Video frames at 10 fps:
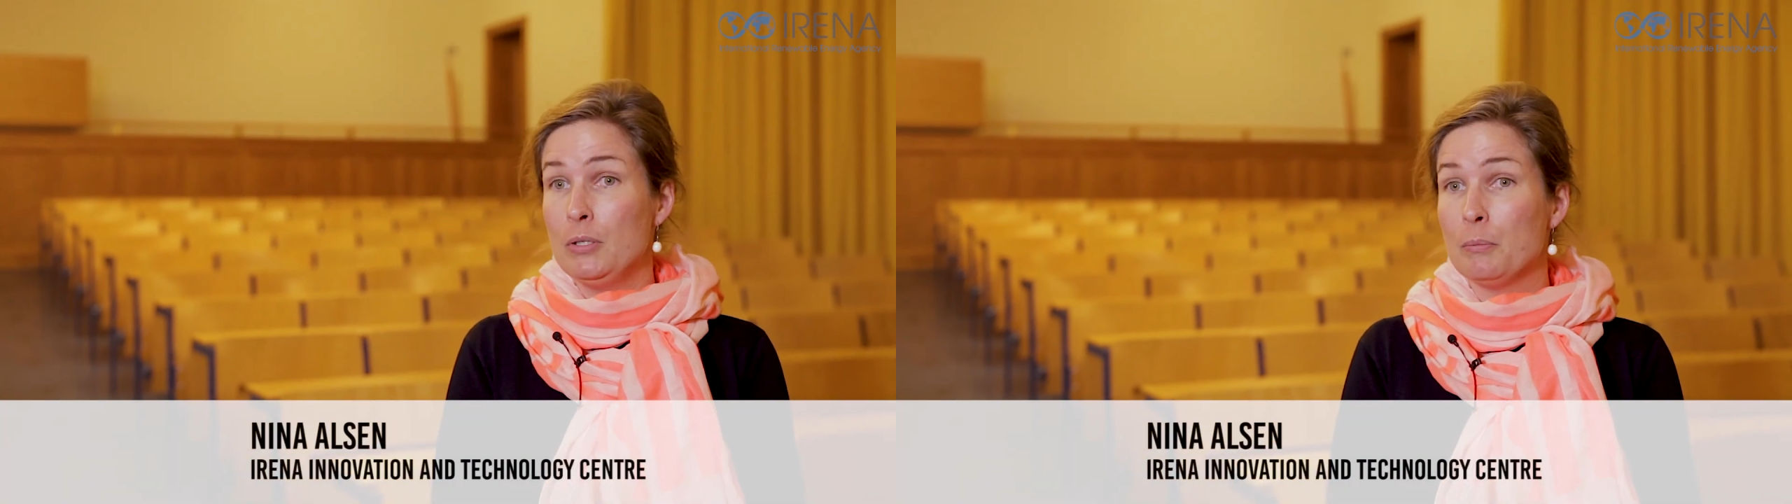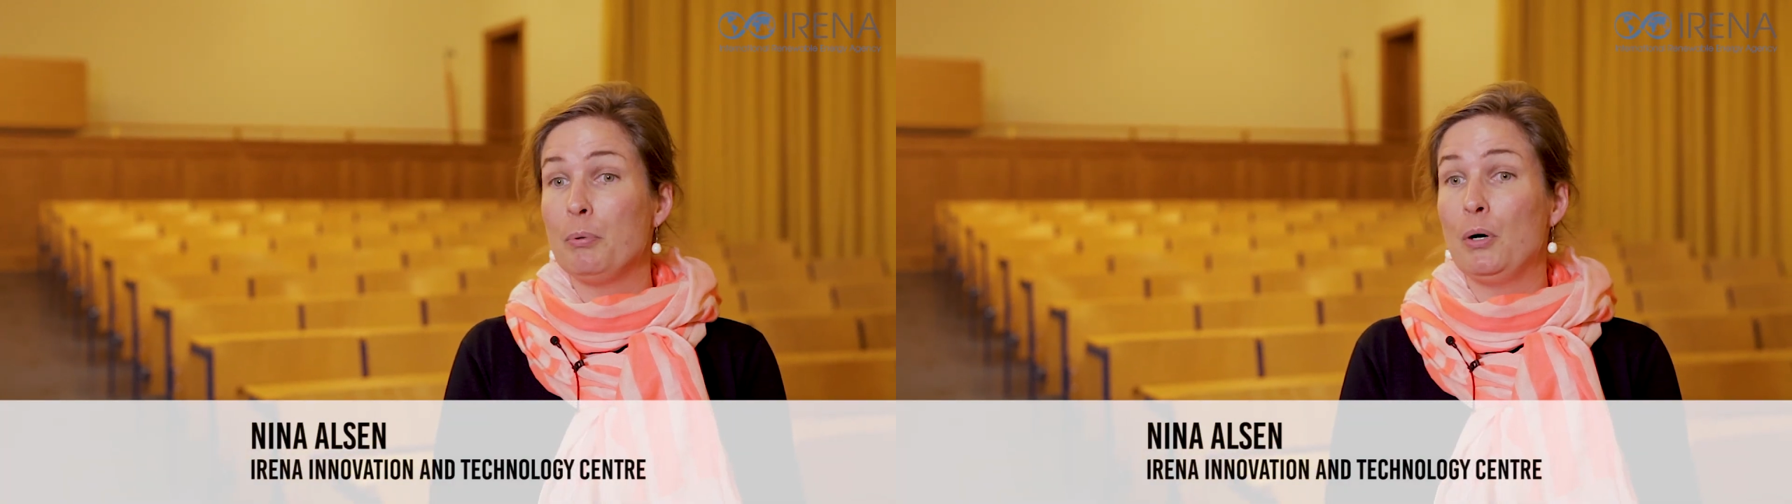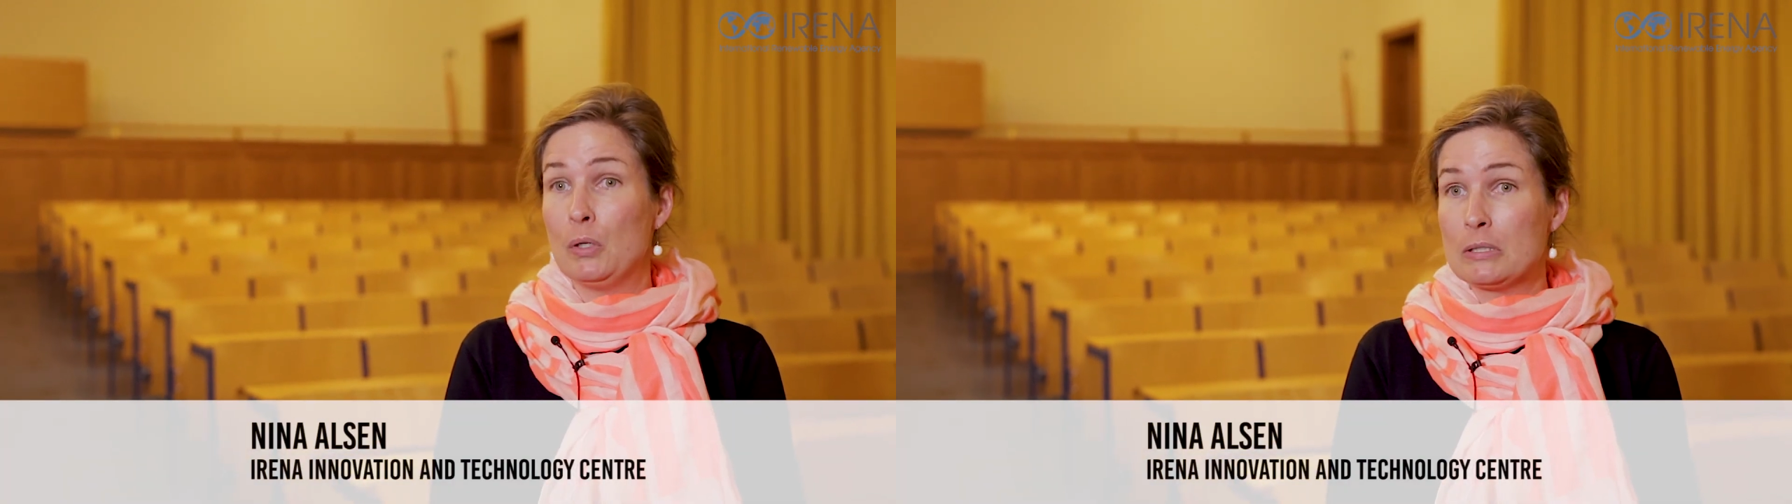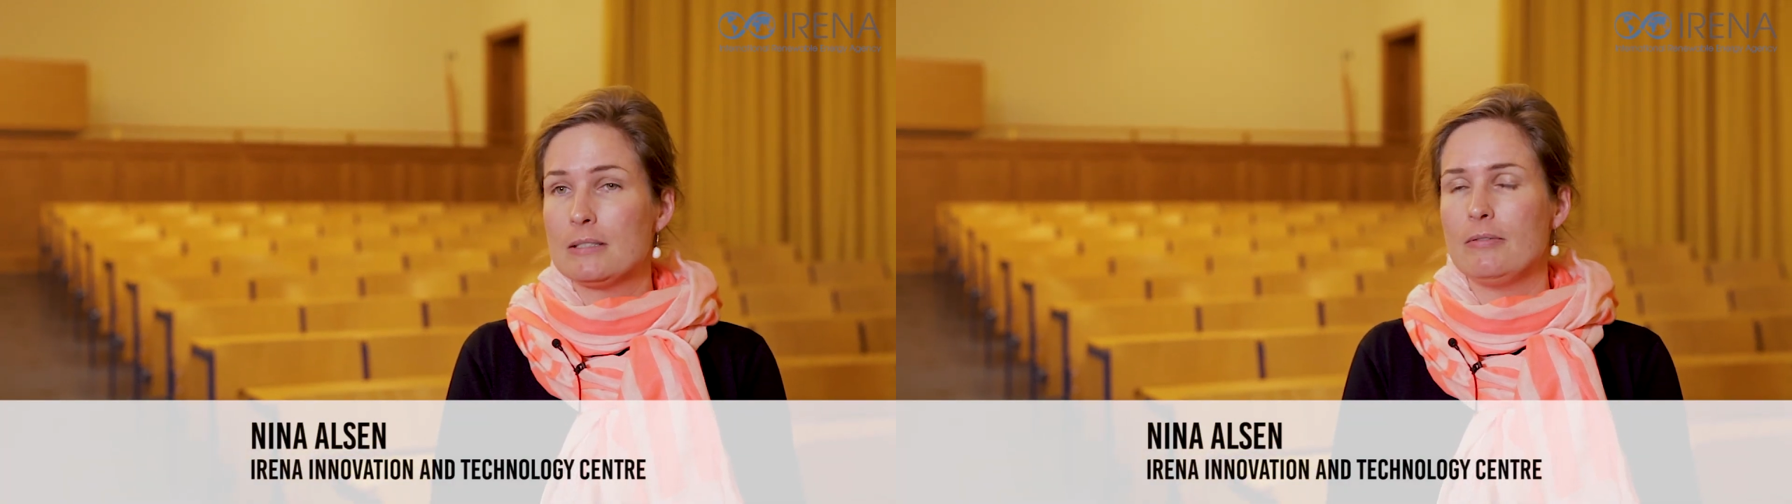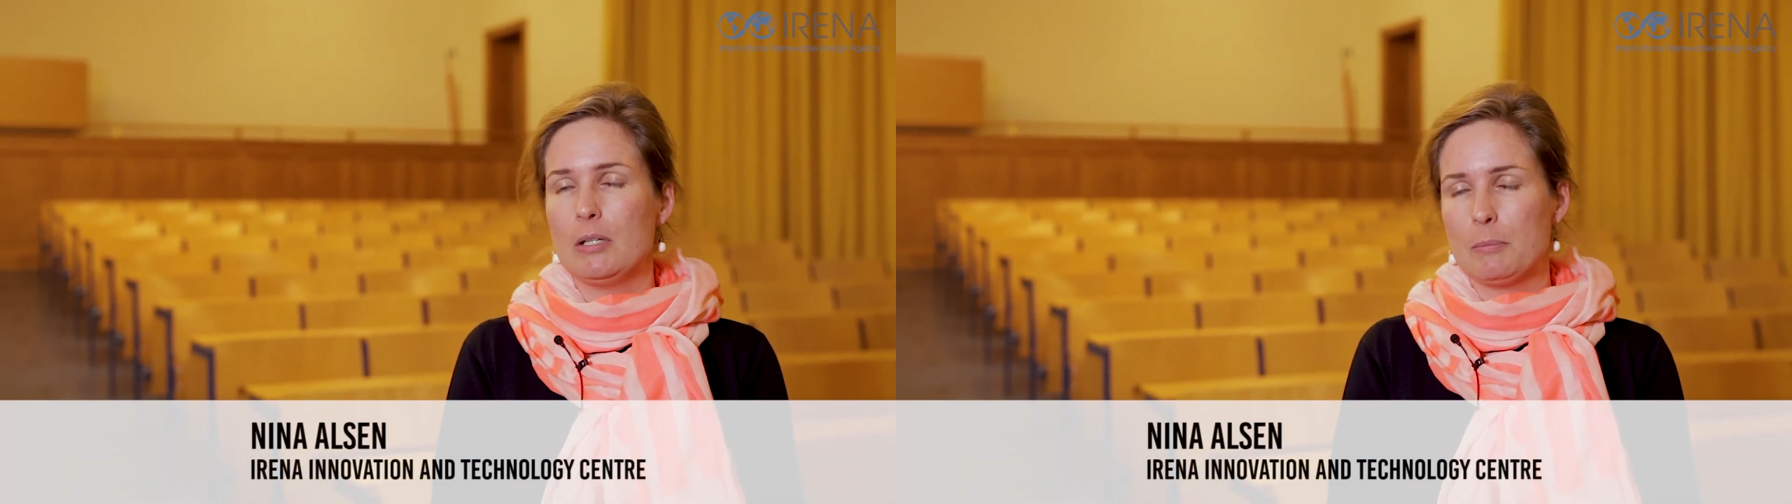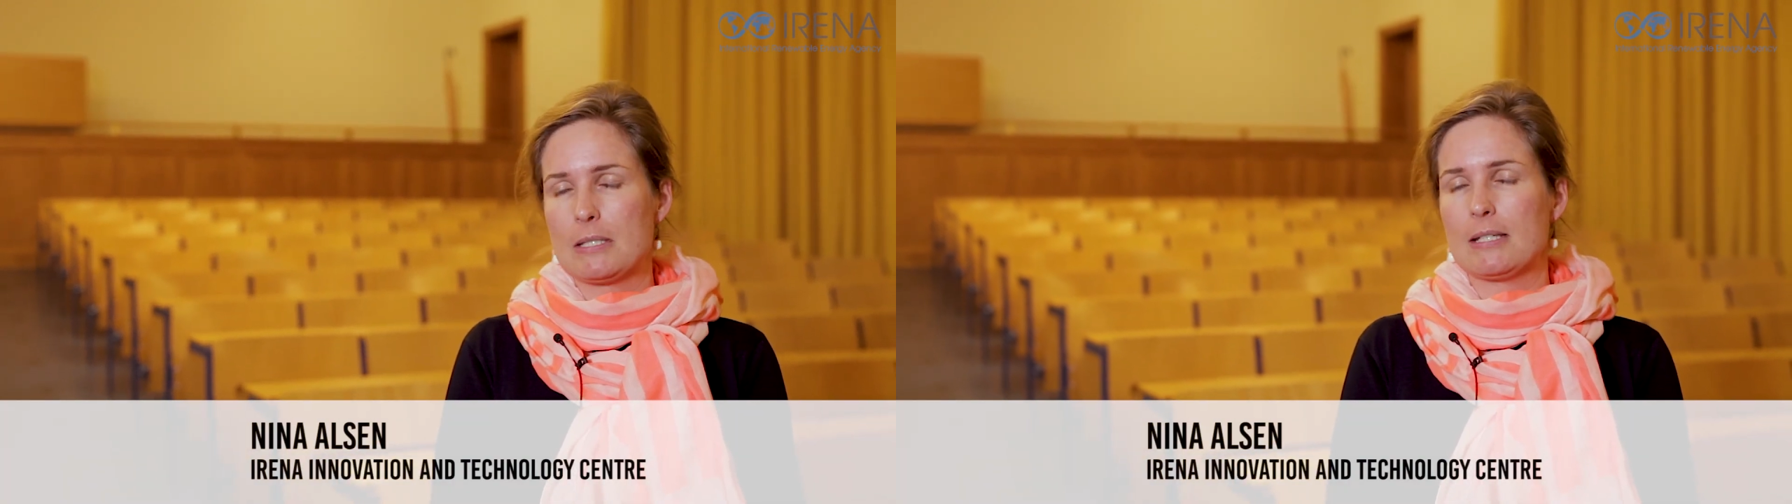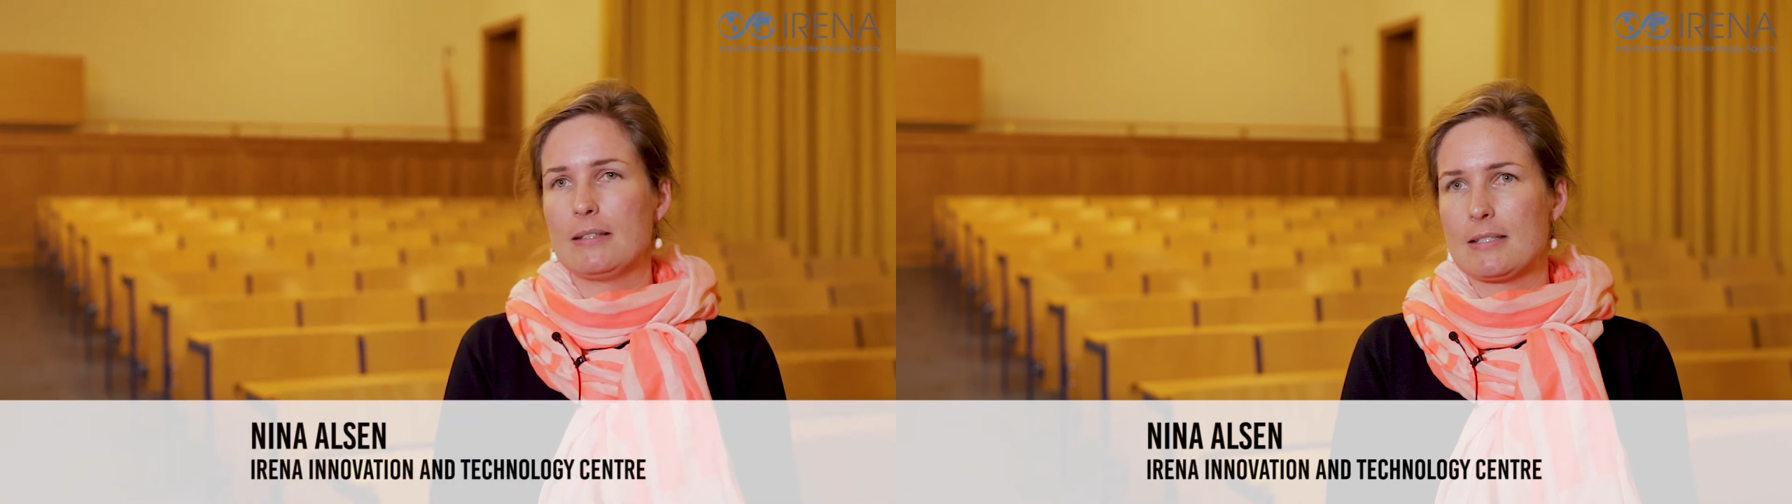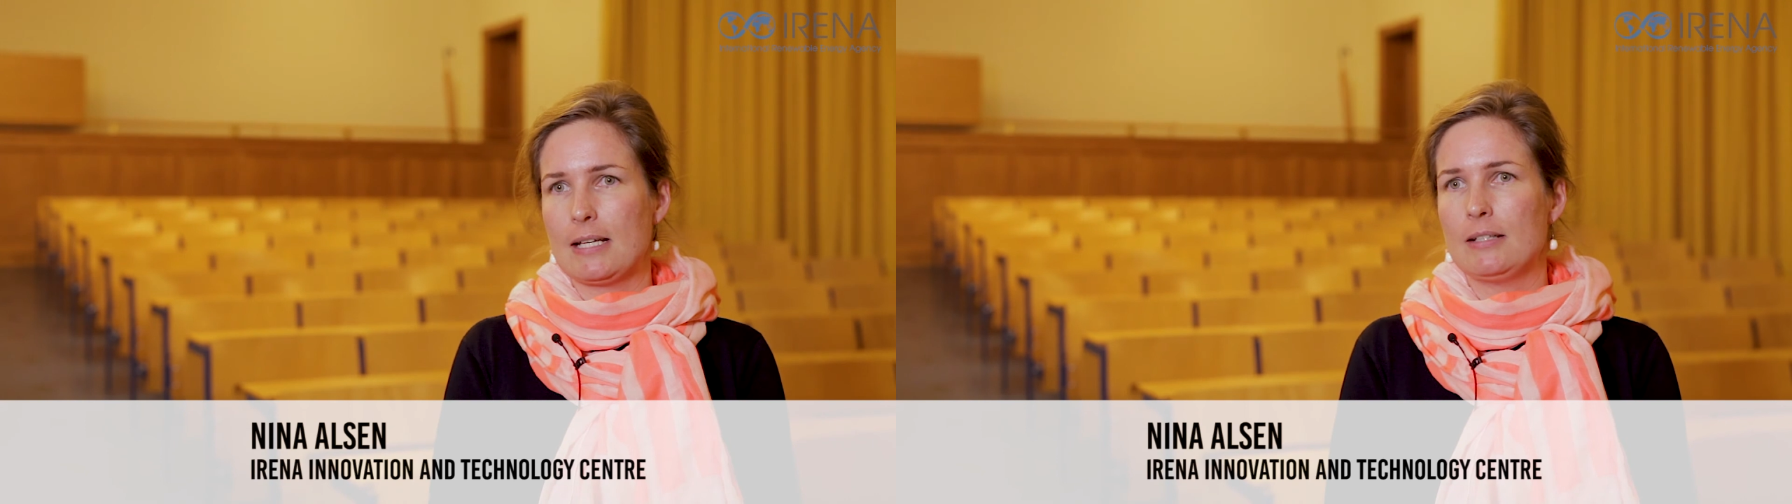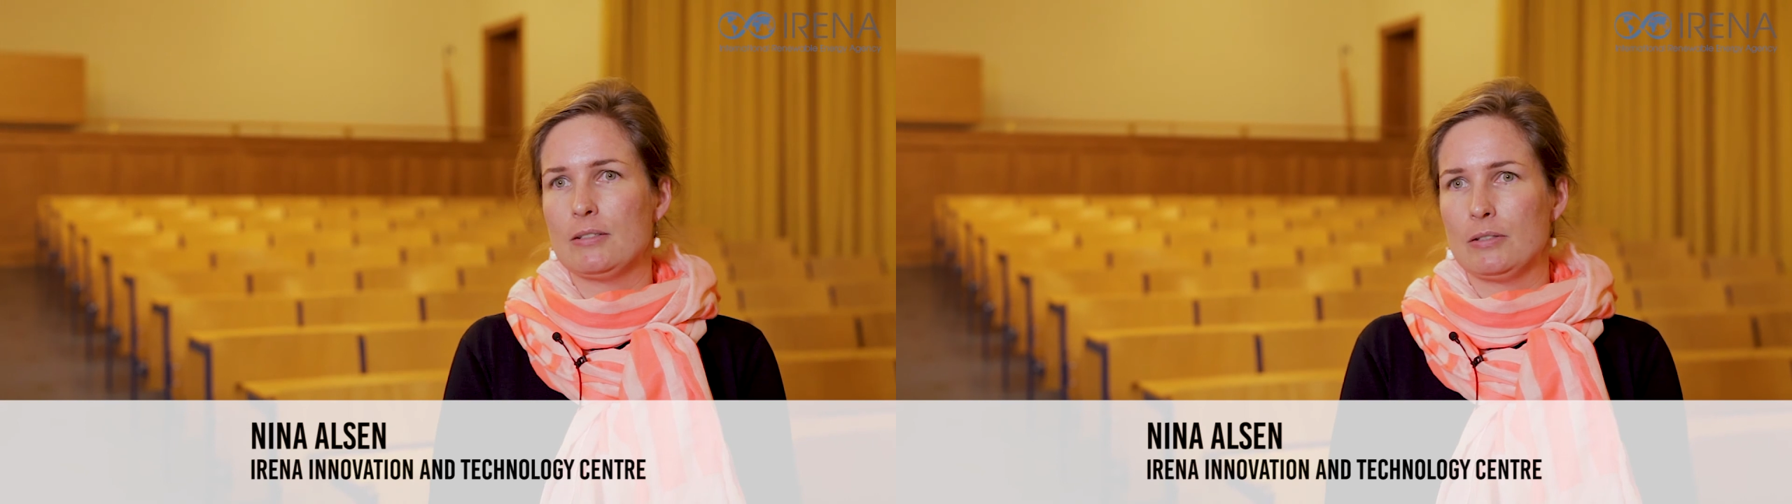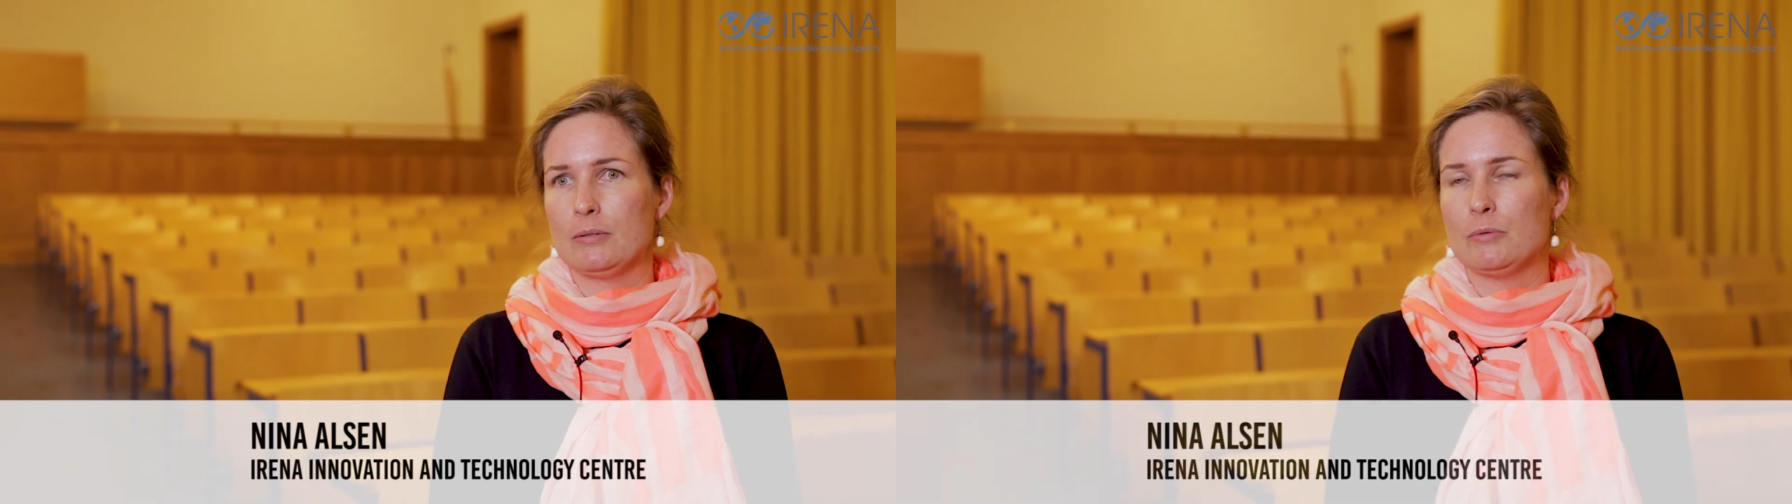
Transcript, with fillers: important developments in the sector